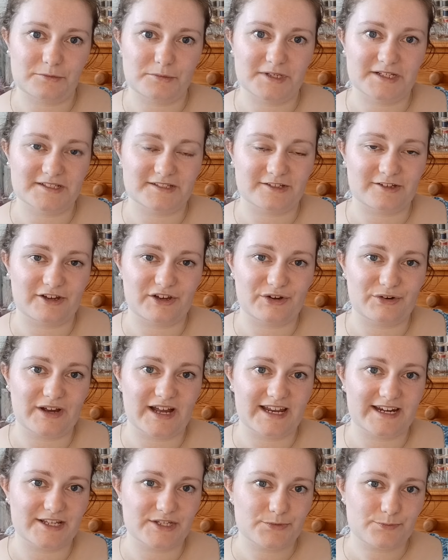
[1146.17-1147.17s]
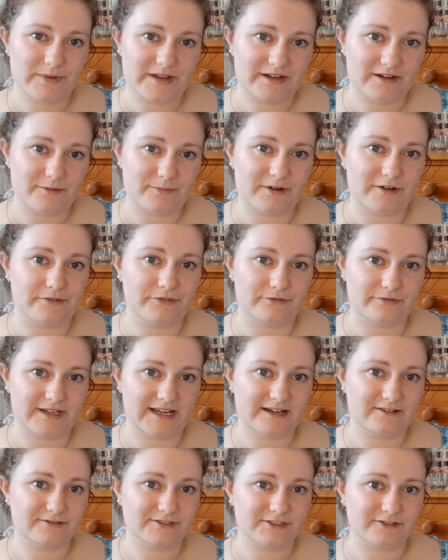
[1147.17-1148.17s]
weeks ago and I spent about three
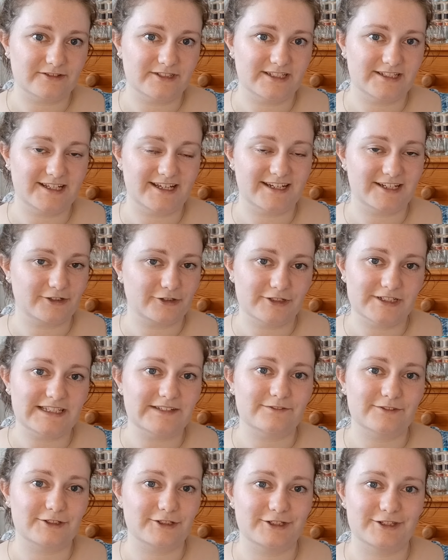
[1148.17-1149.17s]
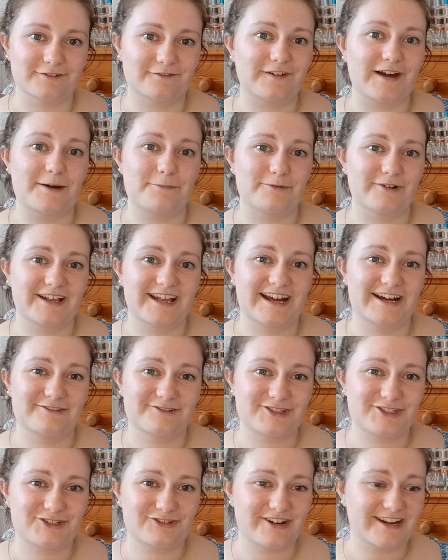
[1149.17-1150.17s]
hours on it and I couldn't even cut the fabric out
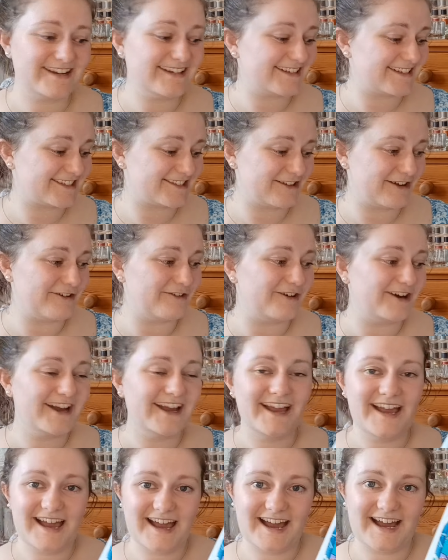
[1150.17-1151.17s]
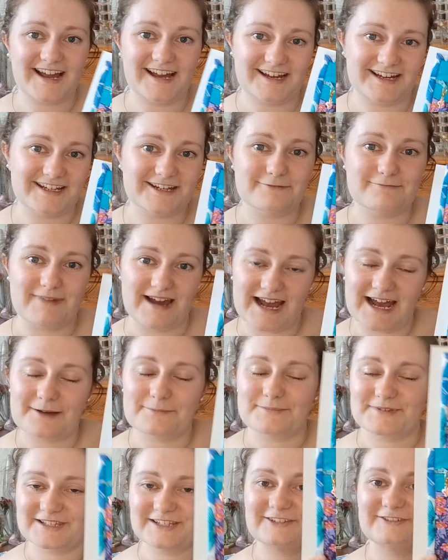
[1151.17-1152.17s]
straight. So I am
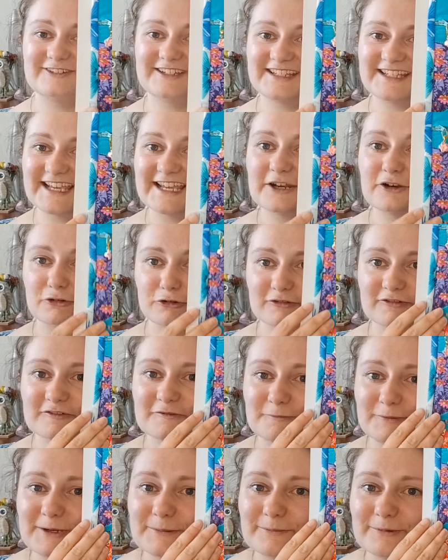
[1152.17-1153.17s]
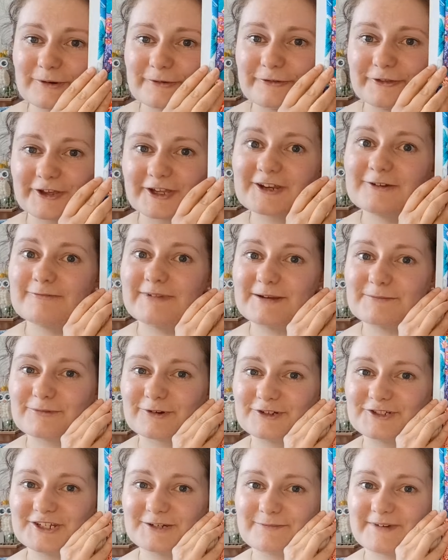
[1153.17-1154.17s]
absolutely in awe of people that can make
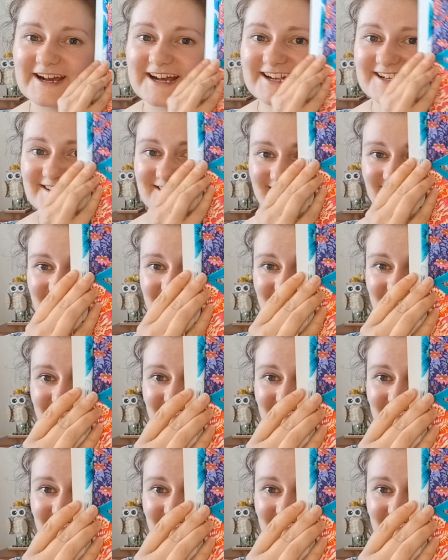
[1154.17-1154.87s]
project bags and